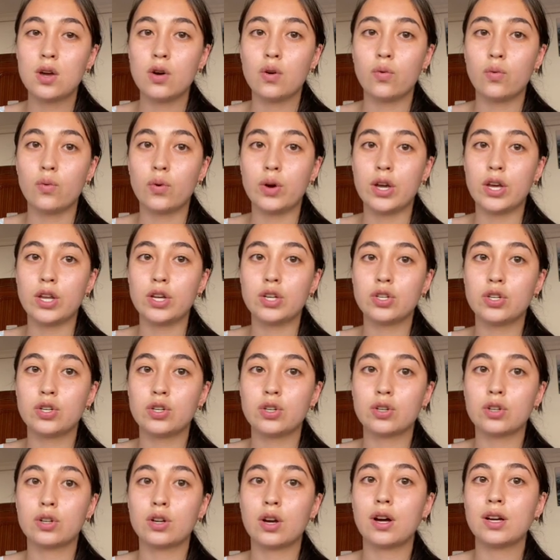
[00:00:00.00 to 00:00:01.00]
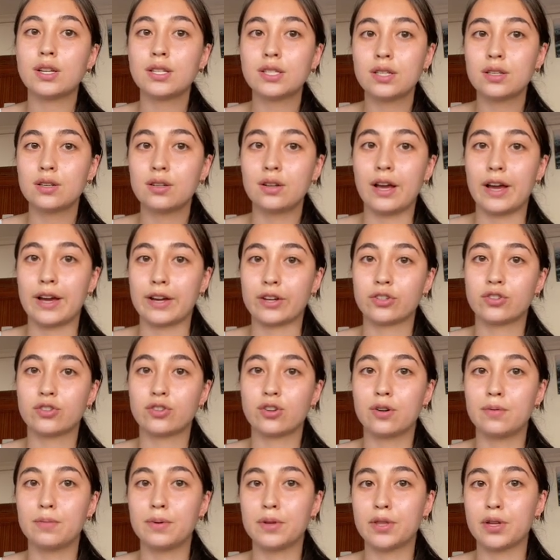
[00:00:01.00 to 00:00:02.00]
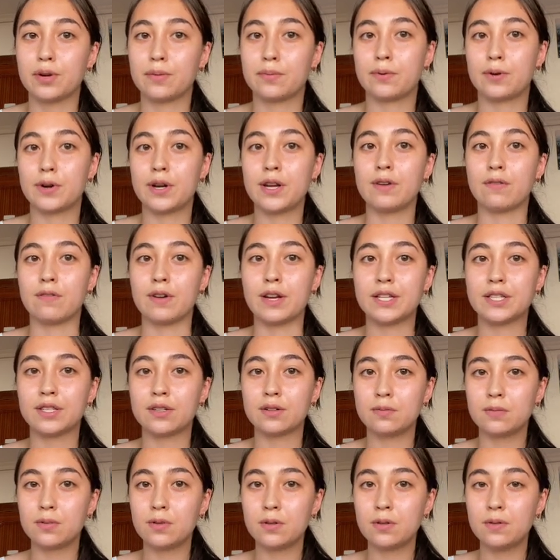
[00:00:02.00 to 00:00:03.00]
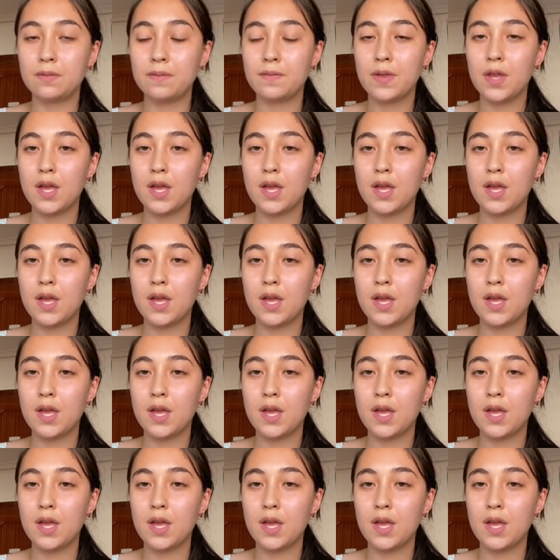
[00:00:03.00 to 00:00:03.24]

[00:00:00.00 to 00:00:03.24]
which cost a little extra, but they're pretty reasonable.